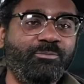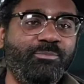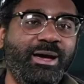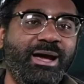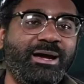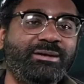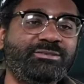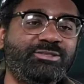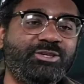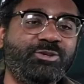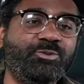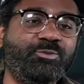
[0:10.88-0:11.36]

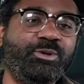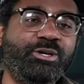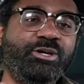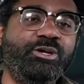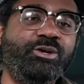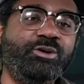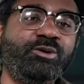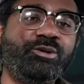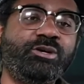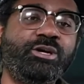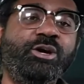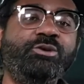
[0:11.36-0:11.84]
back to
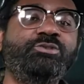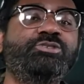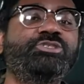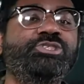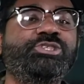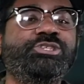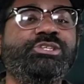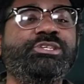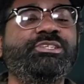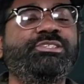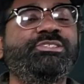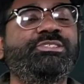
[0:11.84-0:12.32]
Reel
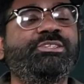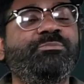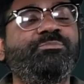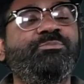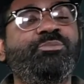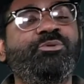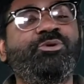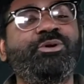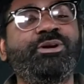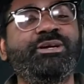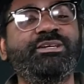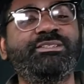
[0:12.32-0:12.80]
Culture. It's your
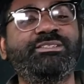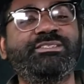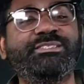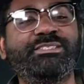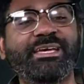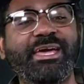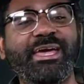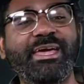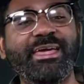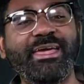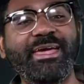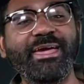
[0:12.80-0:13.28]
boy
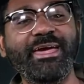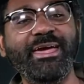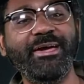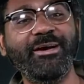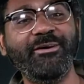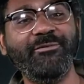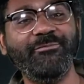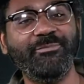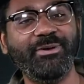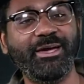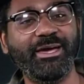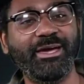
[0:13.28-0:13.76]

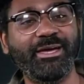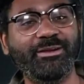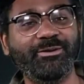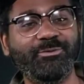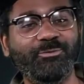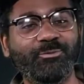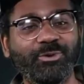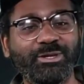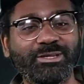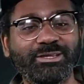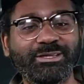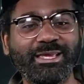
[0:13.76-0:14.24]
JF, man.
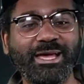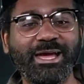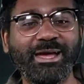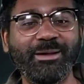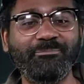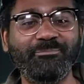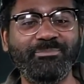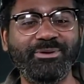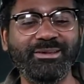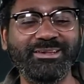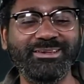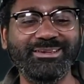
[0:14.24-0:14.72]
And with
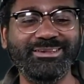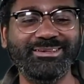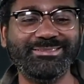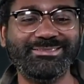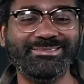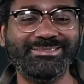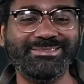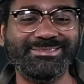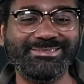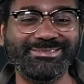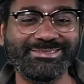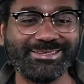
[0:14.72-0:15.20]
that being
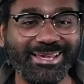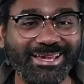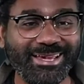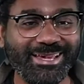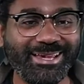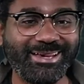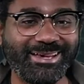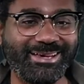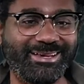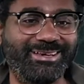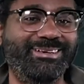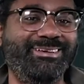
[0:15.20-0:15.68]

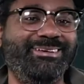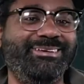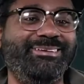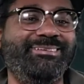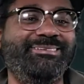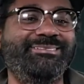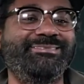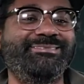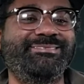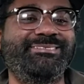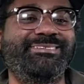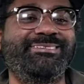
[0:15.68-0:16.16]
said,
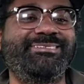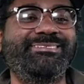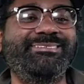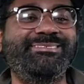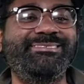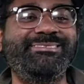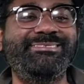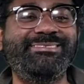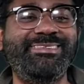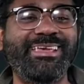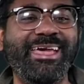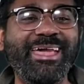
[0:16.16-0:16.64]

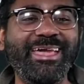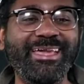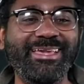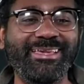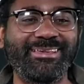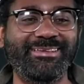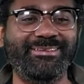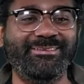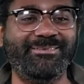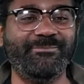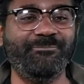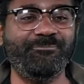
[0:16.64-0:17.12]

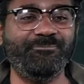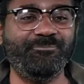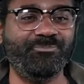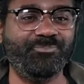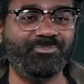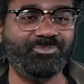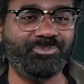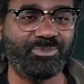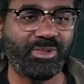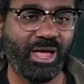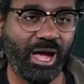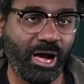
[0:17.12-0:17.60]
today
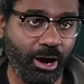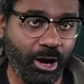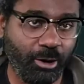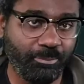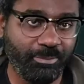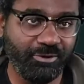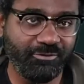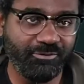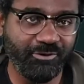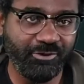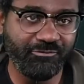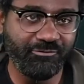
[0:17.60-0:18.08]
I'll
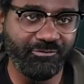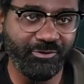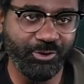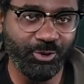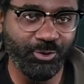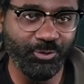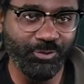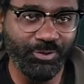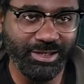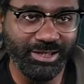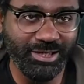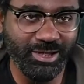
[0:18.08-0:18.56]
be
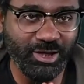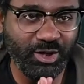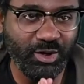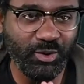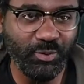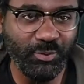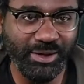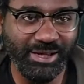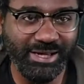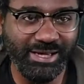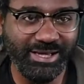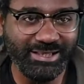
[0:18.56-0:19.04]
reviewing
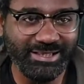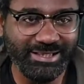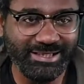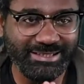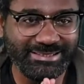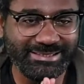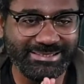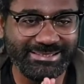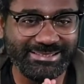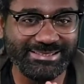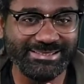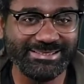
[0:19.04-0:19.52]
Queen and
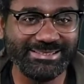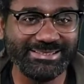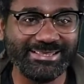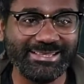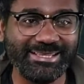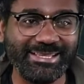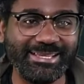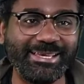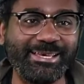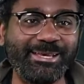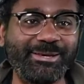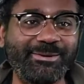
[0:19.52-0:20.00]

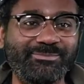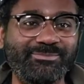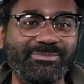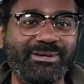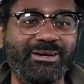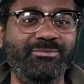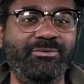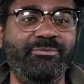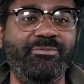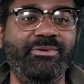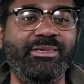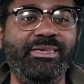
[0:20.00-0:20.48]
Slim. I
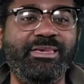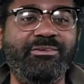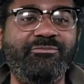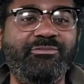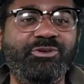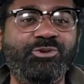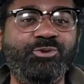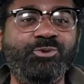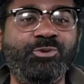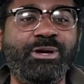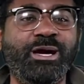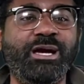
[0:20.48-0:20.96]
will be giving
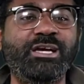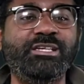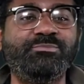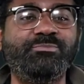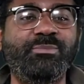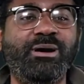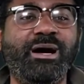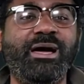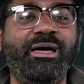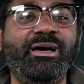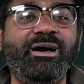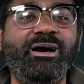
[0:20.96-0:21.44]
you guys
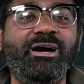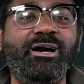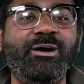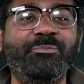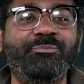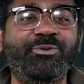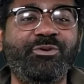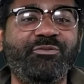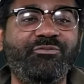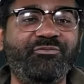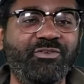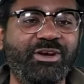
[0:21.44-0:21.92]
my
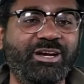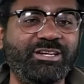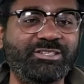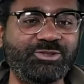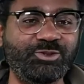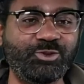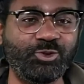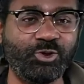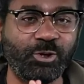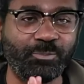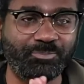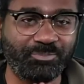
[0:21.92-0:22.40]

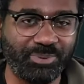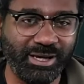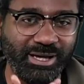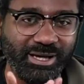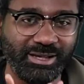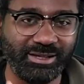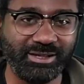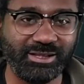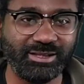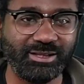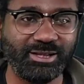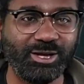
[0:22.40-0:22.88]
unprofessional
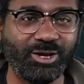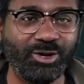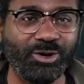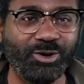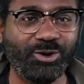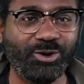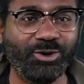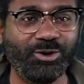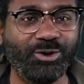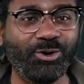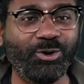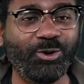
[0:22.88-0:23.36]
opinion
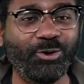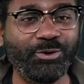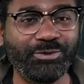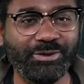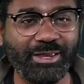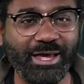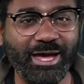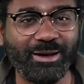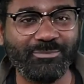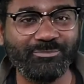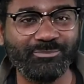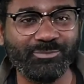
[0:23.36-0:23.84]
on
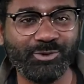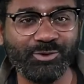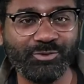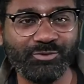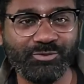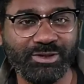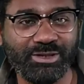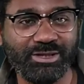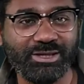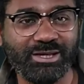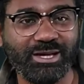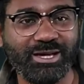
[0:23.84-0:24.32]
that
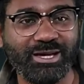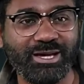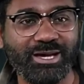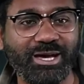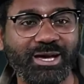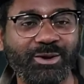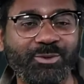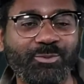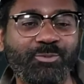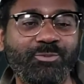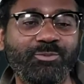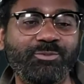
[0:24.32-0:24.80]
movie.
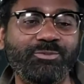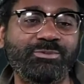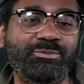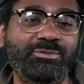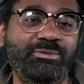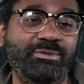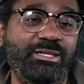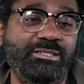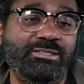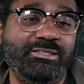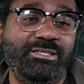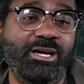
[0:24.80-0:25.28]

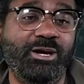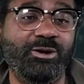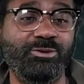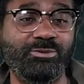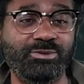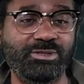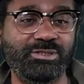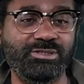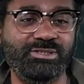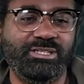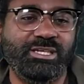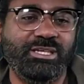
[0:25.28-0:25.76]
And let's go.
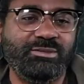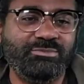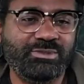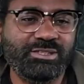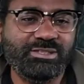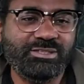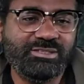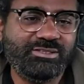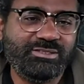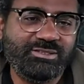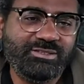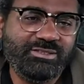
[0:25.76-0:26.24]
Let's just,
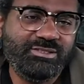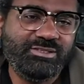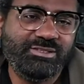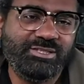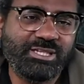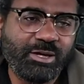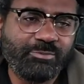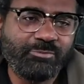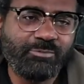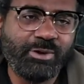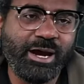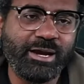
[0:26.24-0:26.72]
let's just
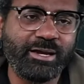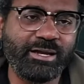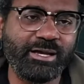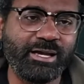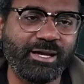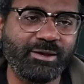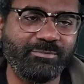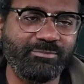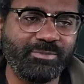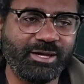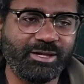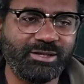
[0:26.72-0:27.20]
jump right
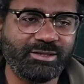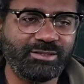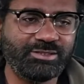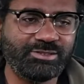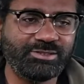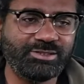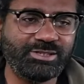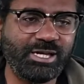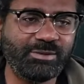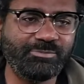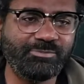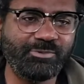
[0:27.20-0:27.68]
in, man.
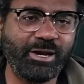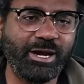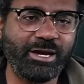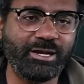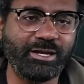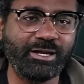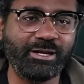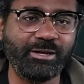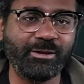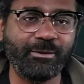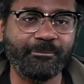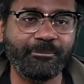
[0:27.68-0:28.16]
Let's jump right
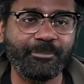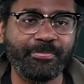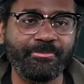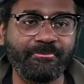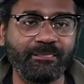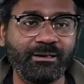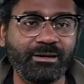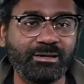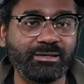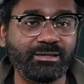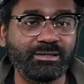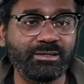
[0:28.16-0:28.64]
in.
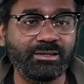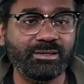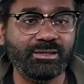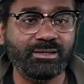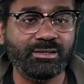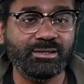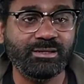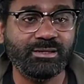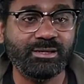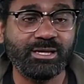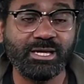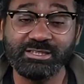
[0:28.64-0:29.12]

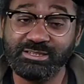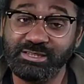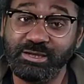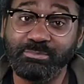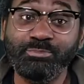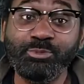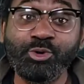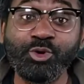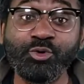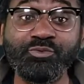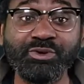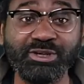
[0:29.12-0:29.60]
Because the
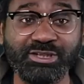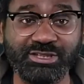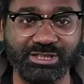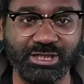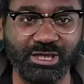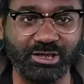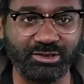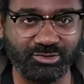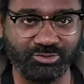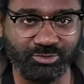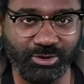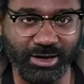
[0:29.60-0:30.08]
movie
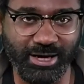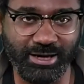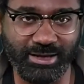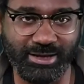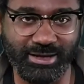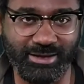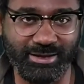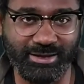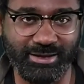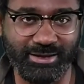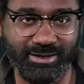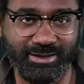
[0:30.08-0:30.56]
jumps right
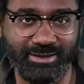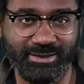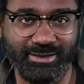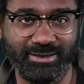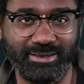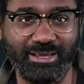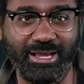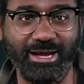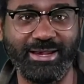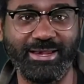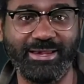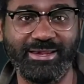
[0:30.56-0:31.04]
in.
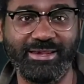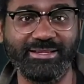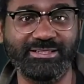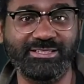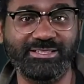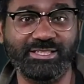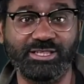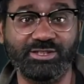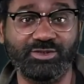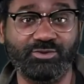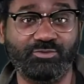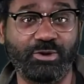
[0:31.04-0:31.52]
Like, it
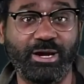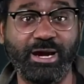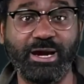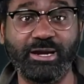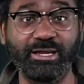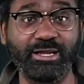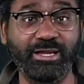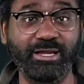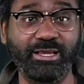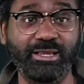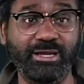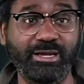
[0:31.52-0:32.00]
jumps right
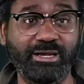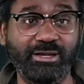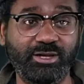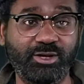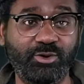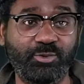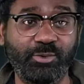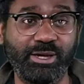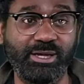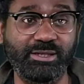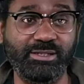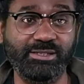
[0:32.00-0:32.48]
in. Like,
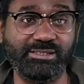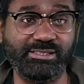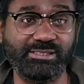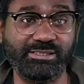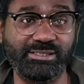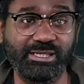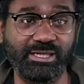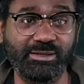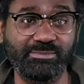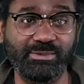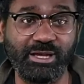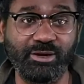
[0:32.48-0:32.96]
Queen and
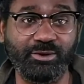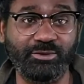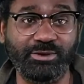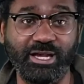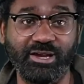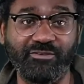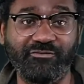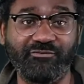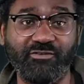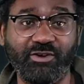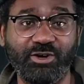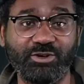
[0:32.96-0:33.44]
Slim, they on
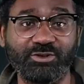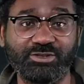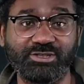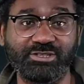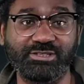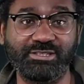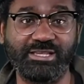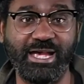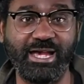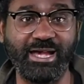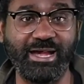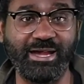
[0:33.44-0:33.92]
their first
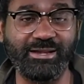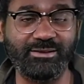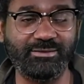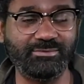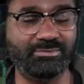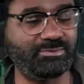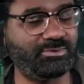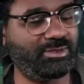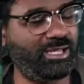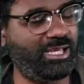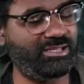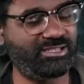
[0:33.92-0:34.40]
date.
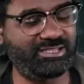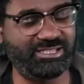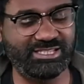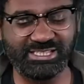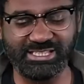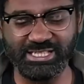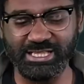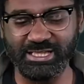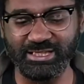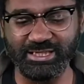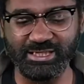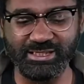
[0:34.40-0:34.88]
They
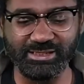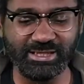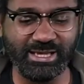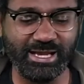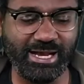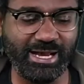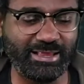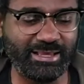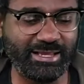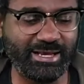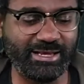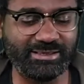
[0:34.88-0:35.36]
chilling. They
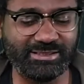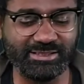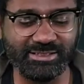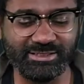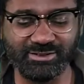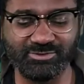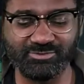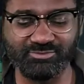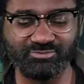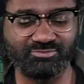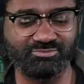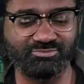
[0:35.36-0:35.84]
had like this